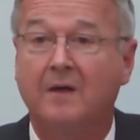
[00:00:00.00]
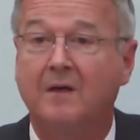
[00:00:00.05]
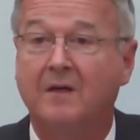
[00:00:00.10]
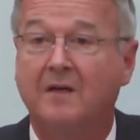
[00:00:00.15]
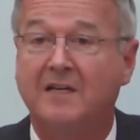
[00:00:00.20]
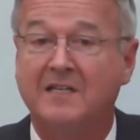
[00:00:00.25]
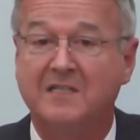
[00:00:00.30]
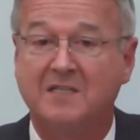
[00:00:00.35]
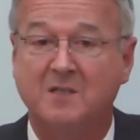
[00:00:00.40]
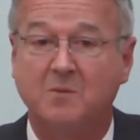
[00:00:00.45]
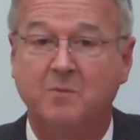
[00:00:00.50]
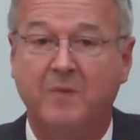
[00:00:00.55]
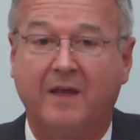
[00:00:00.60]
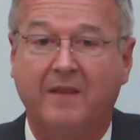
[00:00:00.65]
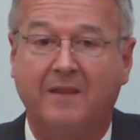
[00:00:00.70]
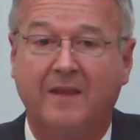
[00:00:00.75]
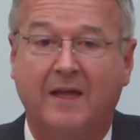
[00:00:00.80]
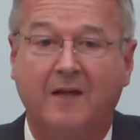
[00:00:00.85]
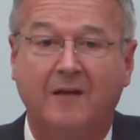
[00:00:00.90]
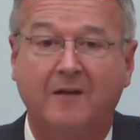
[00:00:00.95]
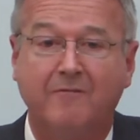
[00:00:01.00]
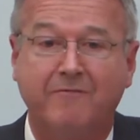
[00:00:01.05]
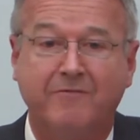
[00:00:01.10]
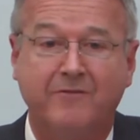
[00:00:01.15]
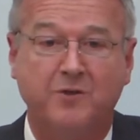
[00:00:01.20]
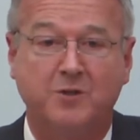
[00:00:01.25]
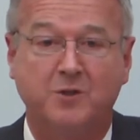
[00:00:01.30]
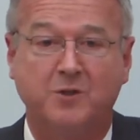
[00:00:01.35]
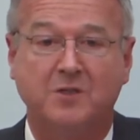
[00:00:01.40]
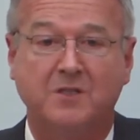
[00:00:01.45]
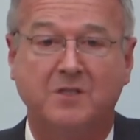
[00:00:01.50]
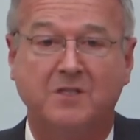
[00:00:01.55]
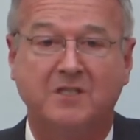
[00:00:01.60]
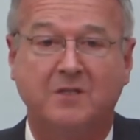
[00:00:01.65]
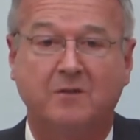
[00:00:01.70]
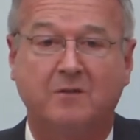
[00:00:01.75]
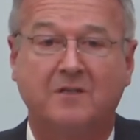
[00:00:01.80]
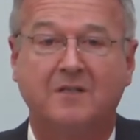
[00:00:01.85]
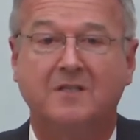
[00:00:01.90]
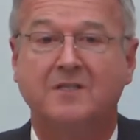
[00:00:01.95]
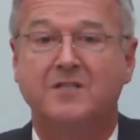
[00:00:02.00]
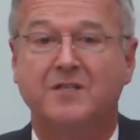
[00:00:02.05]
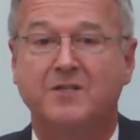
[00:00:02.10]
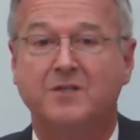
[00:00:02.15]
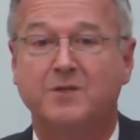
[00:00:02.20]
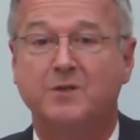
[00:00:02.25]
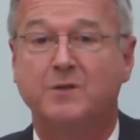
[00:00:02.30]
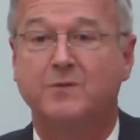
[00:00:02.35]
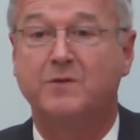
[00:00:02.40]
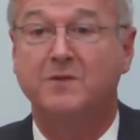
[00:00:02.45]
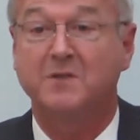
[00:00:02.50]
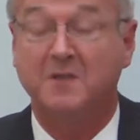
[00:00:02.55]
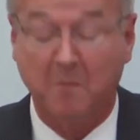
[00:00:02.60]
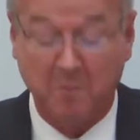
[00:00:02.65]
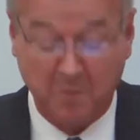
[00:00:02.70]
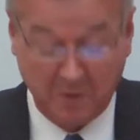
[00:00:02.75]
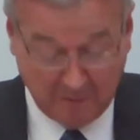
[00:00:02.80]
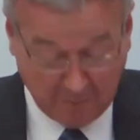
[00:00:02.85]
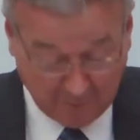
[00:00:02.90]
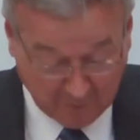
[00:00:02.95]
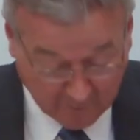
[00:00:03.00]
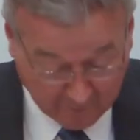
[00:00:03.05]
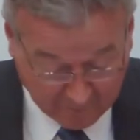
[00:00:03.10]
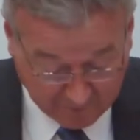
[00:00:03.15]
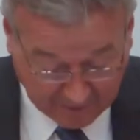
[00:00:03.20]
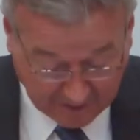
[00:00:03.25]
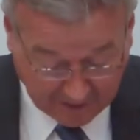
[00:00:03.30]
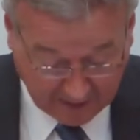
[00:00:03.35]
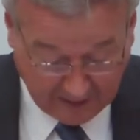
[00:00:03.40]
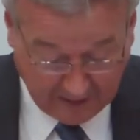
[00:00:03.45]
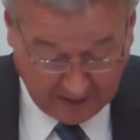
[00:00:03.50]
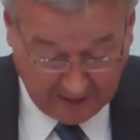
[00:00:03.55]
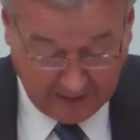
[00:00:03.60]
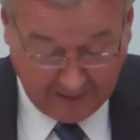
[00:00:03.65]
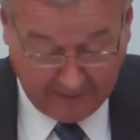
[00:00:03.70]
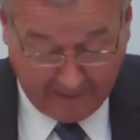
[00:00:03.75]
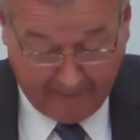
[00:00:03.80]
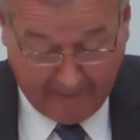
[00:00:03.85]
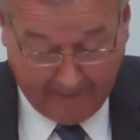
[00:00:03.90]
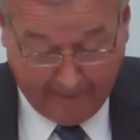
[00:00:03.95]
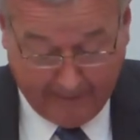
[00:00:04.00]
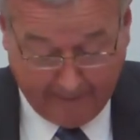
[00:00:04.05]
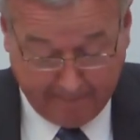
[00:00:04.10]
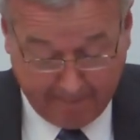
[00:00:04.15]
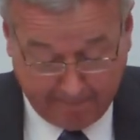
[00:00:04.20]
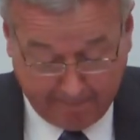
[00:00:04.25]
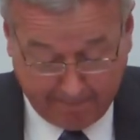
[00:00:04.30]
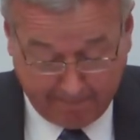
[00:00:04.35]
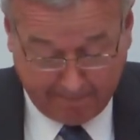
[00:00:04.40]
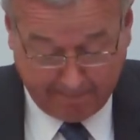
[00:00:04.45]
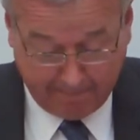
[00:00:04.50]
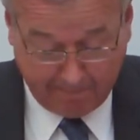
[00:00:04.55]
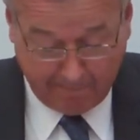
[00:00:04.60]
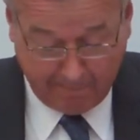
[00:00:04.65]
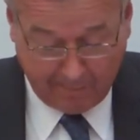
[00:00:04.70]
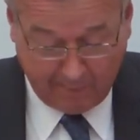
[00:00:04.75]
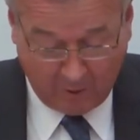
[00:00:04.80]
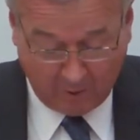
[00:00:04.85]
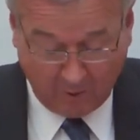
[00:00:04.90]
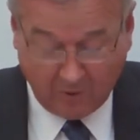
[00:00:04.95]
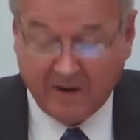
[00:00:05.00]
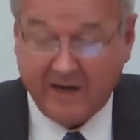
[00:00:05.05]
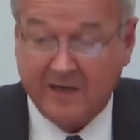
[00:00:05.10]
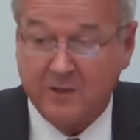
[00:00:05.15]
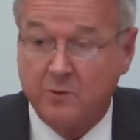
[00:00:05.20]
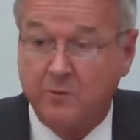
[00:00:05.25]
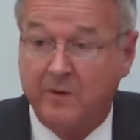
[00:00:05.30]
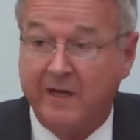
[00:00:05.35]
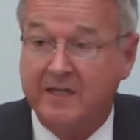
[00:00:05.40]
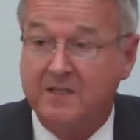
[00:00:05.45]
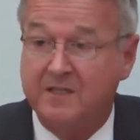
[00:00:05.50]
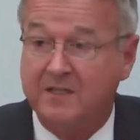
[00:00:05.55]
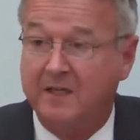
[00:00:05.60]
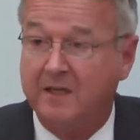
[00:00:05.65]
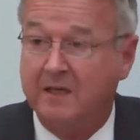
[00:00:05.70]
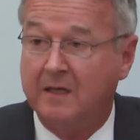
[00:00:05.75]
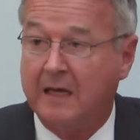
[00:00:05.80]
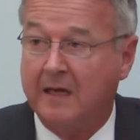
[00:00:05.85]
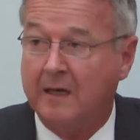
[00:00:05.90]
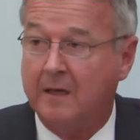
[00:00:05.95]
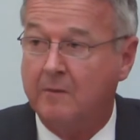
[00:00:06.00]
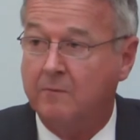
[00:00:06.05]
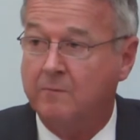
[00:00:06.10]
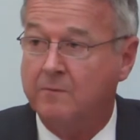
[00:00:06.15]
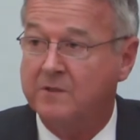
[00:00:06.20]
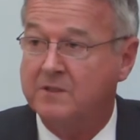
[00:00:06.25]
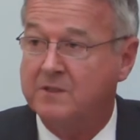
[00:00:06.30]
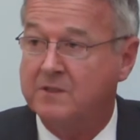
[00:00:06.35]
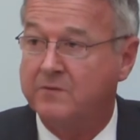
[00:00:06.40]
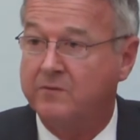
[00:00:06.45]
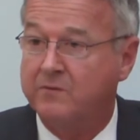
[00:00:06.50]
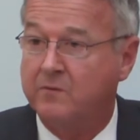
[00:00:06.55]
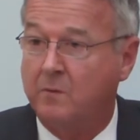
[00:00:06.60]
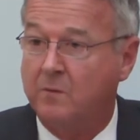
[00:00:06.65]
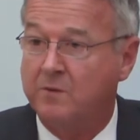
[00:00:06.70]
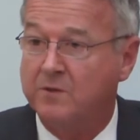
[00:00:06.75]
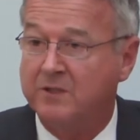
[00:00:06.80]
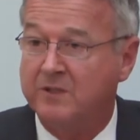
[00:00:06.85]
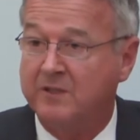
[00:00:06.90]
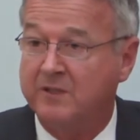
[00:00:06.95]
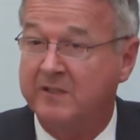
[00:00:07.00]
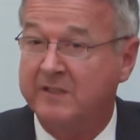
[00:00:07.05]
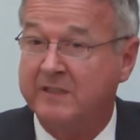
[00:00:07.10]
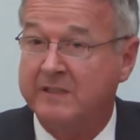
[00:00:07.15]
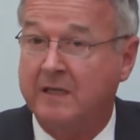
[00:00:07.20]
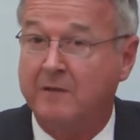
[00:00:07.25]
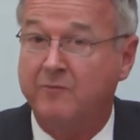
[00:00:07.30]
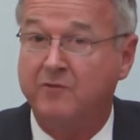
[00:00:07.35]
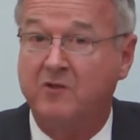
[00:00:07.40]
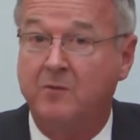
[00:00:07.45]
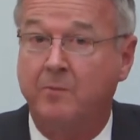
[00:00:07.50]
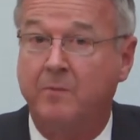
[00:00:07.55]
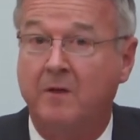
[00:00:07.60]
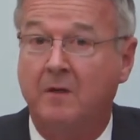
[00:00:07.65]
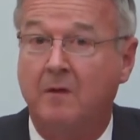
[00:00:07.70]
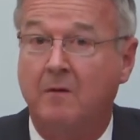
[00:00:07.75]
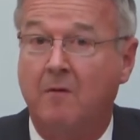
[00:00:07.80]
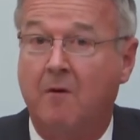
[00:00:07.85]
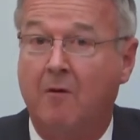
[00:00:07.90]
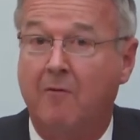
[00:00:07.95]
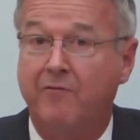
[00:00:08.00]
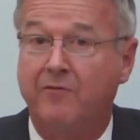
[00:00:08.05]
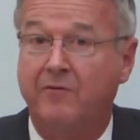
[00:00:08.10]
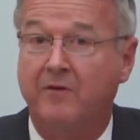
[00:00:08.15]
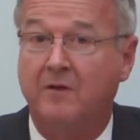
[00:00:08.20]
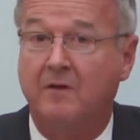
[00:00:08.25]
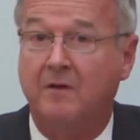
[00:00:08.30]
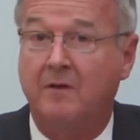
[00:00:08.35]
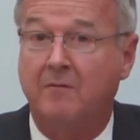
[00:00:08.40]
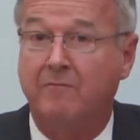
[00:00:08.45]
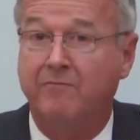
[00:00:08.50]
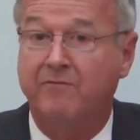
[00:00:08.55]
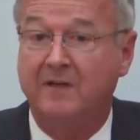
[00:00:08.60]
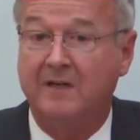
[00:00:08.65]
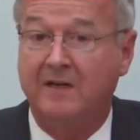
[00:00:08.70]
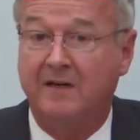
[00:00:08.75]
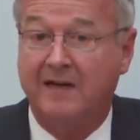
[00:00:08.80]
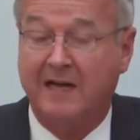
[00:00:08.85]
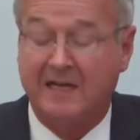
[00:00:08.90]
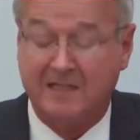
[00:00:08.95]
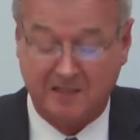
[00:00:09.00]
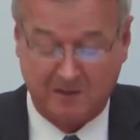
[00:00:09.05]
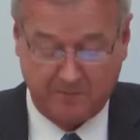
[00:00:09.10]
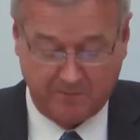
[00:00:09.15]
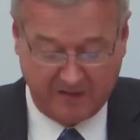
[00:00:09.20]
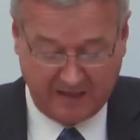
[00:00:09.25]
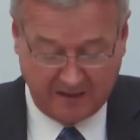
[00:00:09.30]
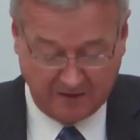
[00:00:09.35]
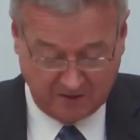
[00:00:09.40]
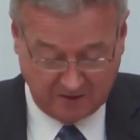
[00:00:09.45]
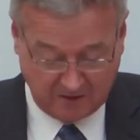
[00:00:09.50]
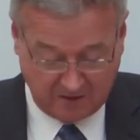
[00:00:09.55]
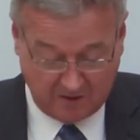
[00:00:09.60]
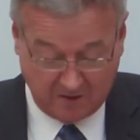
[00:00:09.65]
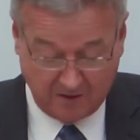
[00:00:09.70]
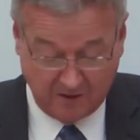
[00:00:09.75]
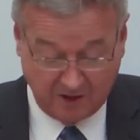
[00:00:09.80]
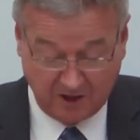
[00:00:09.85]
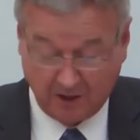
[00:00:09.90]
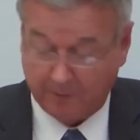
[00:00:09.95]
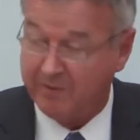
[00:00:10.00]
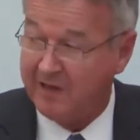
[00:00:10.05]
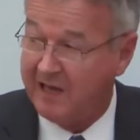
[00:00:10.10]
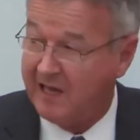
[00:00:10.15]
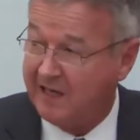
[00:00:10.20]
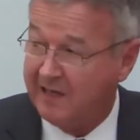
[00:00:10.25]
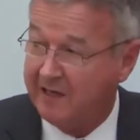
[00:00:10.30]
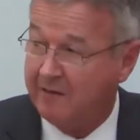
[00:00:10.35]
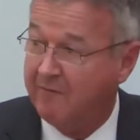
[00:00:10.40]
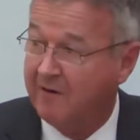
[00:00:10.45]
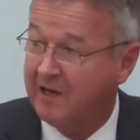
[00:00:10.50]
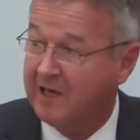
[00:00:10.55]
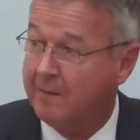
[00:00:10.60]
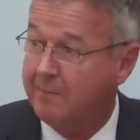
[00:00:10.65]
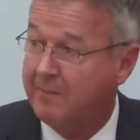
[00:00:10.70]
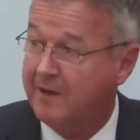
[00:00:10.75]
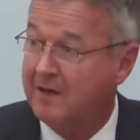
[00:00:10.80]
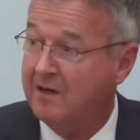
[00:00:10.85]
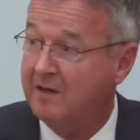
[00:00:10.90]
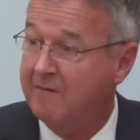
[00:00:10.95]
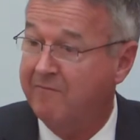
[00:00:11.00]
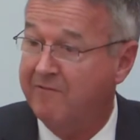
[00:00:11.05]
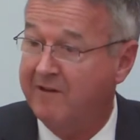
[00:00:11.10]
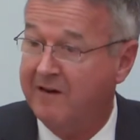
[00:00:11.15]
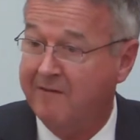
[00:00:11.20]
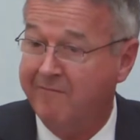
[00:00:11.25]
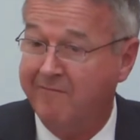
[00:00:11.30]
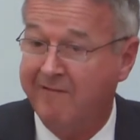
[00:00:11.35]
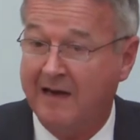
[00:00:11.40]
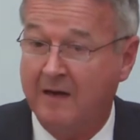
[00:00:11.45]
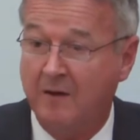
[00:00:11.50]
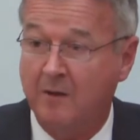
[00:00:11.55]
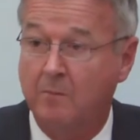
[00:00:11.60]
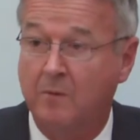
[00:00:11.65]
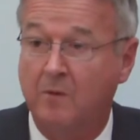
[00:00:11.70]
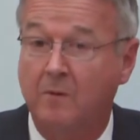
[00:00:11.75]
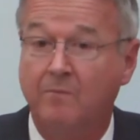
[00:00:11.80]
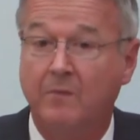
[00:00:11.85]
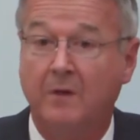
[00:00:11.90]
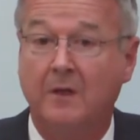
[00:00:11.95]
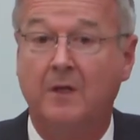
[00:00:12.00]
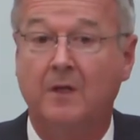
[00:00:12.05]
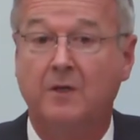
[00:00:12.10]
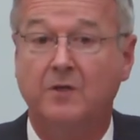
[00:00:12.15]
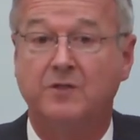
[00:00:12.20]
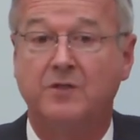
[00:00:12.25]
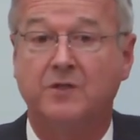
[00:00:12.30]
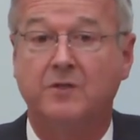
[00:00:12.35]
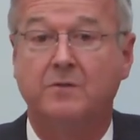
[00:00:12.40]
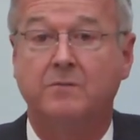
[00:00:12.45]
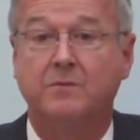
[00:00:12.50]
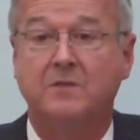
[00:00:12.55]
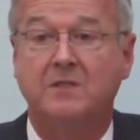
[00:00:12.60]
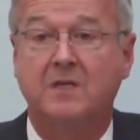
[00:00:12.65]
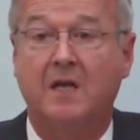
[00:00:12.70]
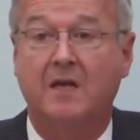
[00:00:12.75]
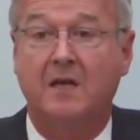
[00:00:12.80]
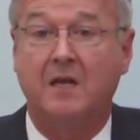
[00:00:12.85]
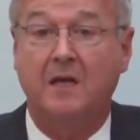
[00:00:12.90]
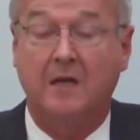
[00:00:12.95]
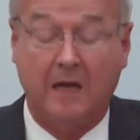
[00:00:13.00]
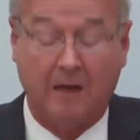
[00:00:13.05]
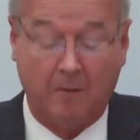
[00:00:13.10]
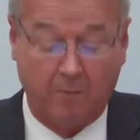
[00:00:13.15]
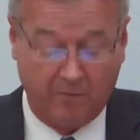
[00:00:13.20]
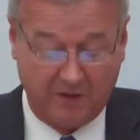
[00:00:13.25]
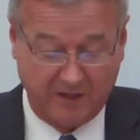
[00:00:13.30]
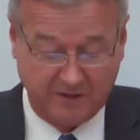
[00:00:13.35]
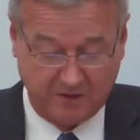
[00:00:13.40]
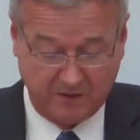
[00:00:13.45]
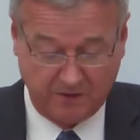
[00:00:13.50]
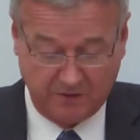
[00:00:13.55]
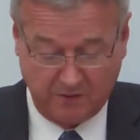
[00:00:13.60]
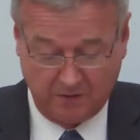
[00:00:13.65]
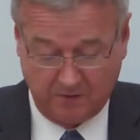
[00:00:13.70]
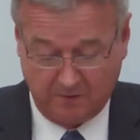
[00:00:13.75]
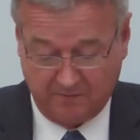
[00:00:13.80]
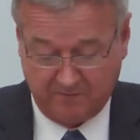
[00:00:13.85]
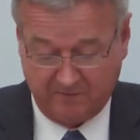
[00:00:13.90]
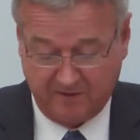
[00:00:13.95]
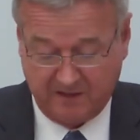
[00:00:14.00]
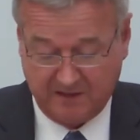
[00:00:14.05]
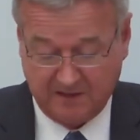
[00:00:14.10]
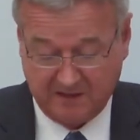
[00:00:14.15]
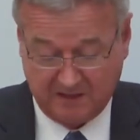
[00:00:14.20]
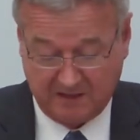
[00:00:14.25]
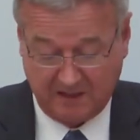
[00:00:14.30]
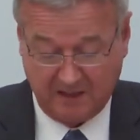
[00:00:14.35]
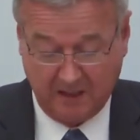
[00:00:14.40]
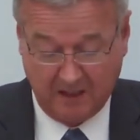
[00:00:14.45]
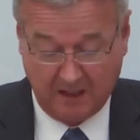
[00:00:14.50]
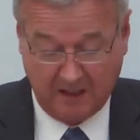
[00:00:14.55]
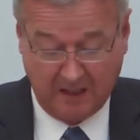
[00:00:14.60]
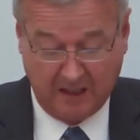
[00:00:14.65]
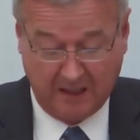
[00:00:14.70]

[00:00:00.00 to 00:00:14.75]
I suspect that confusion still continues for some people. On graduating, I was fortunate enough to be offered a Wiener Ansbach scholarship, highly recommended, very valuable, to study at Brussels University,